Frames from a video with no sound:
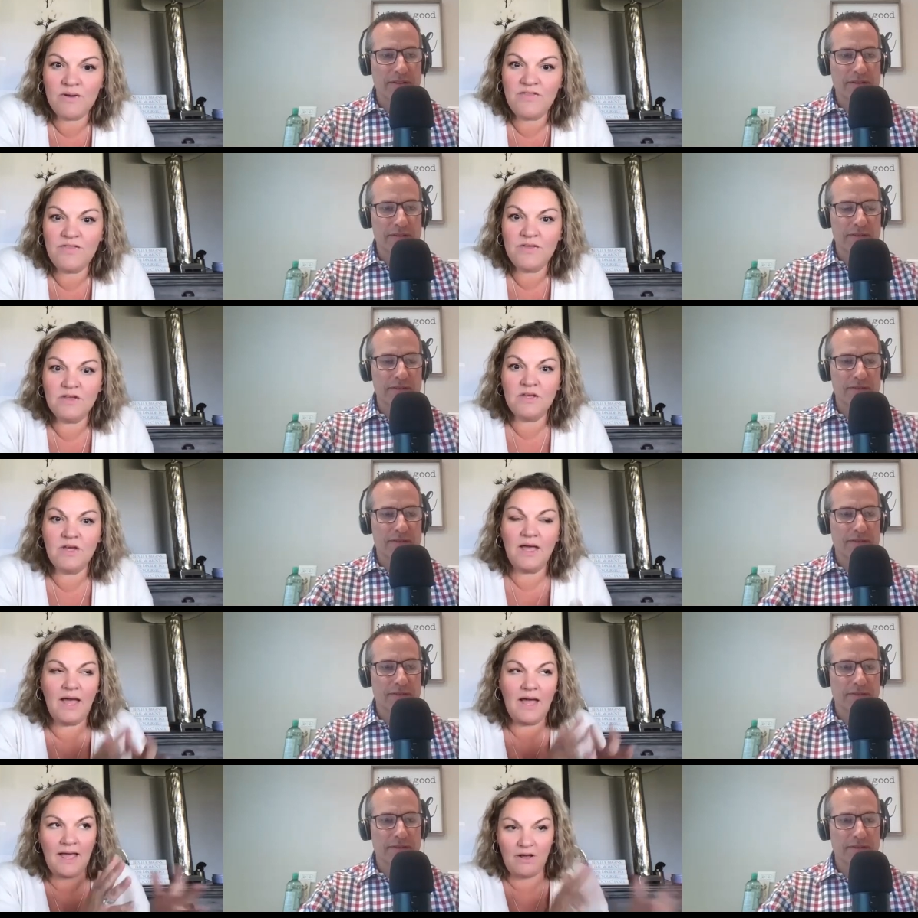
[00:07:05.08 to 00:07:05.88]
Speaker 1: with
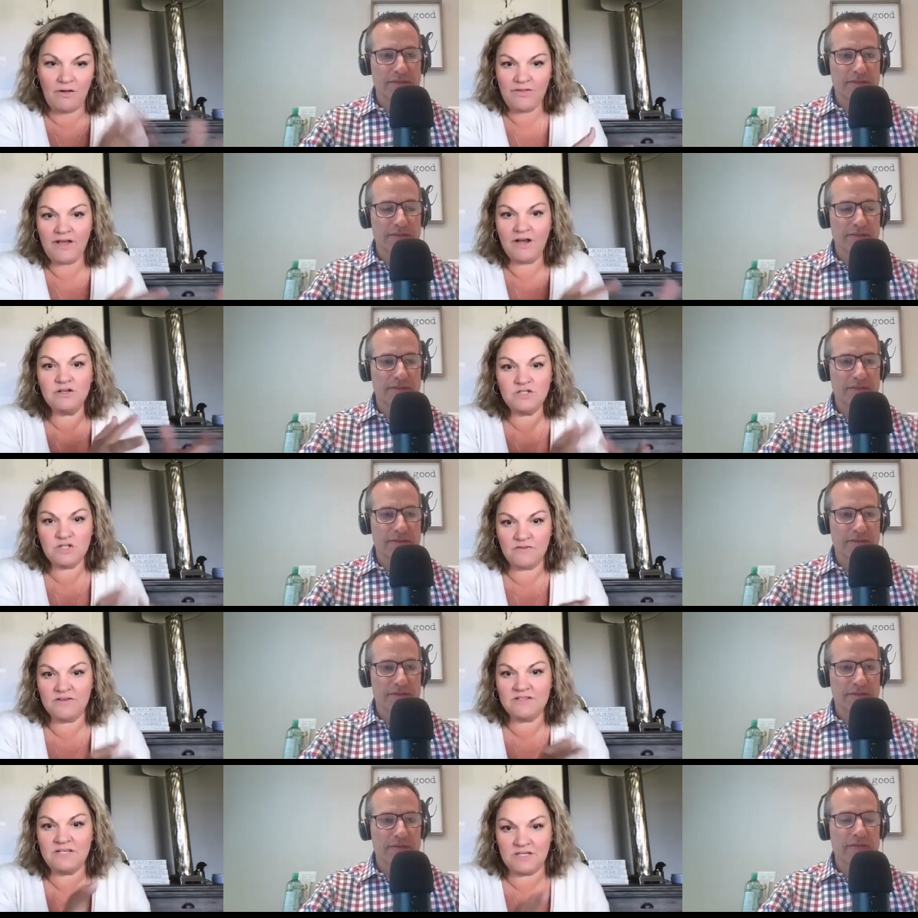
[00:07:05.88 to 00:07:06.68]
healthcare
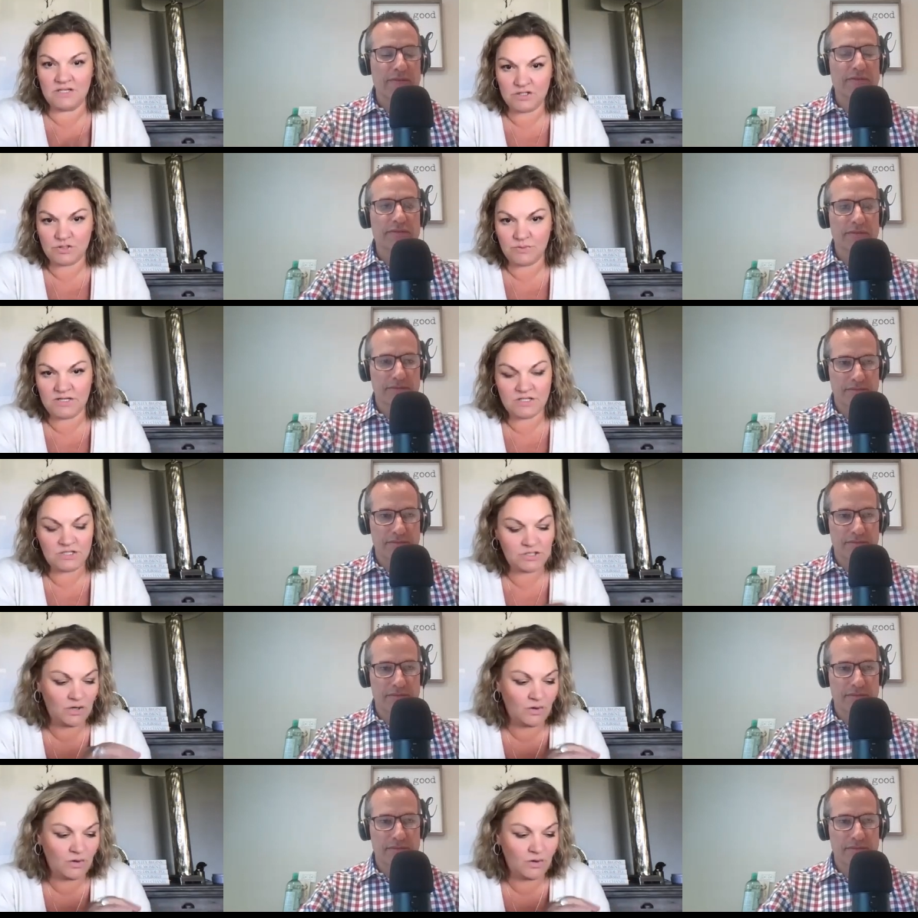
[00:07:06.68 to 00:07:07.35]
service industries.